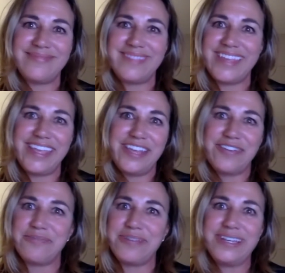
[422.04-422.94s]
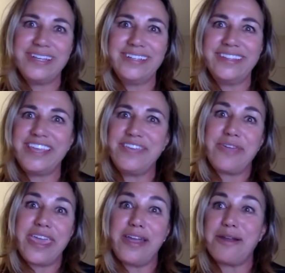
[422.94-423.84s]
that you're real, that you
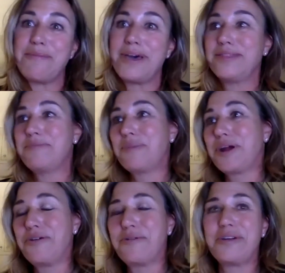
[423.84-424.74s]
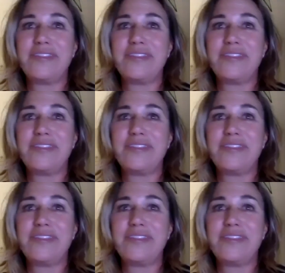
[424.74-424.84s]
care about the borrower,